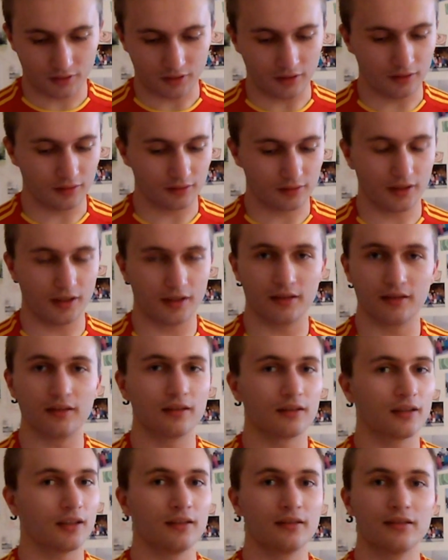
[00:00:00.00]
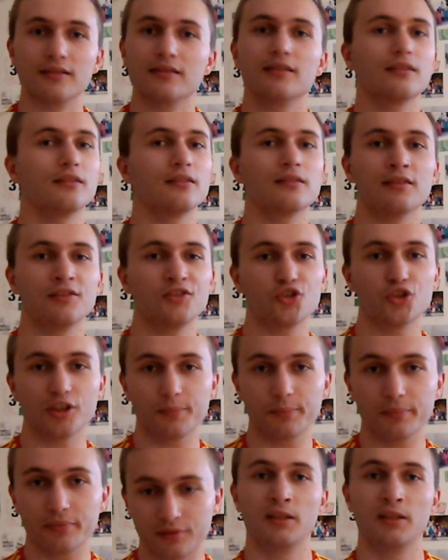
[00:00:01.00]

and gain, gain the citizenship.